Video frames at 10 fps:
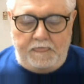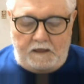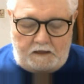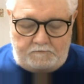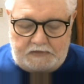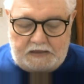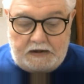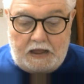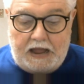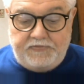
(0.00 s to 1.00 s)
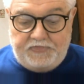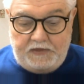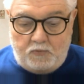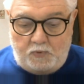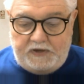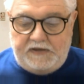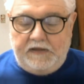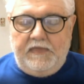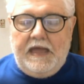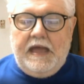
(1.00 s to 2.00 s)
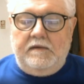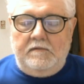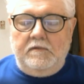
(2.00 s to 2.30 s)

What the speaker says: And I think we did that